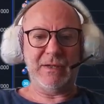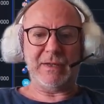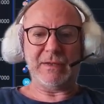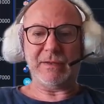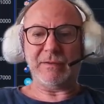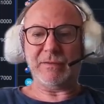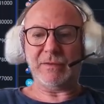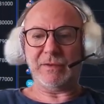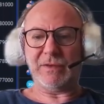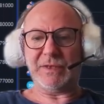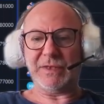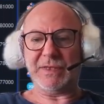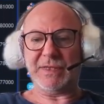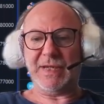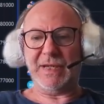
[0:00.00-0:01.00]
We'll look at the
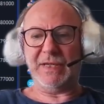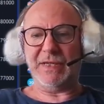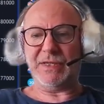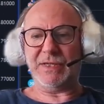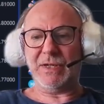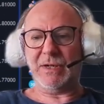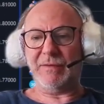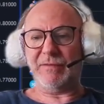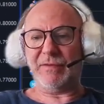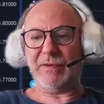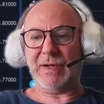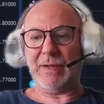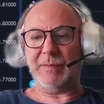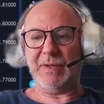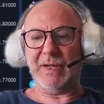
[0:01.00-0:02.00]
daily time
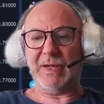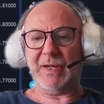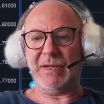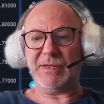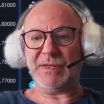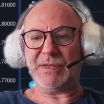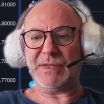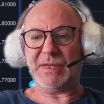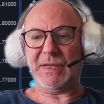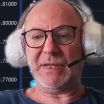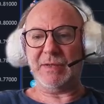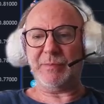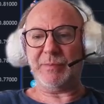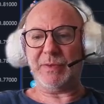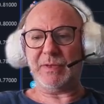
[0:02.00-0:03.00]
frame next
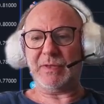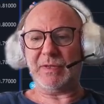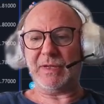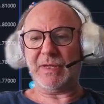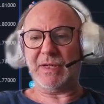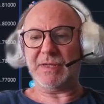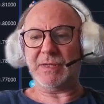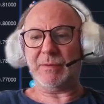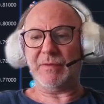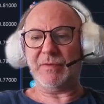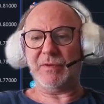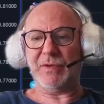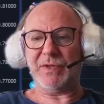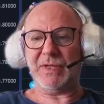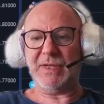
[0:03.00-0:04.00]
up. Okay, so we've got
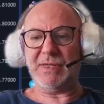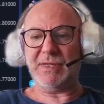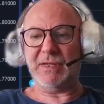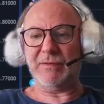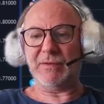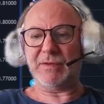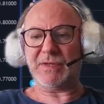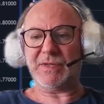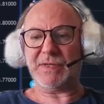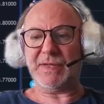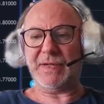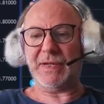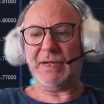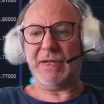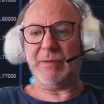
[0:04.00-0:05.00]
these levels set
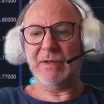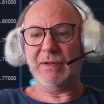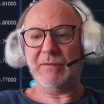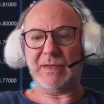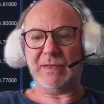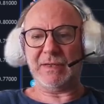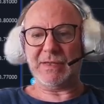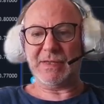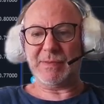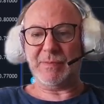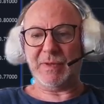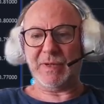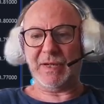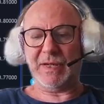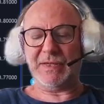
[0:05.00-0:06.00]
up. This is
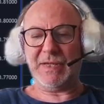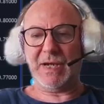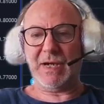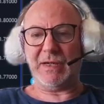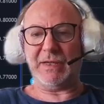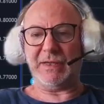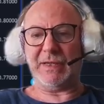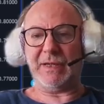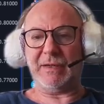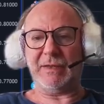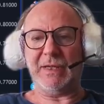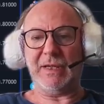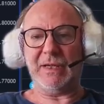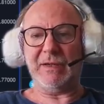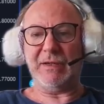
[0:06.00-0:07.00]
my target down
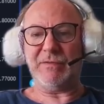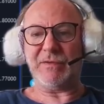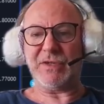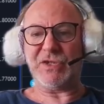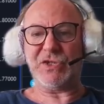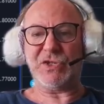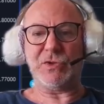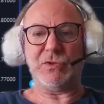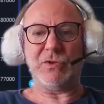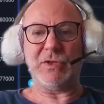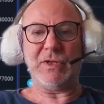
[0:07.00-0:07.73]
here for short.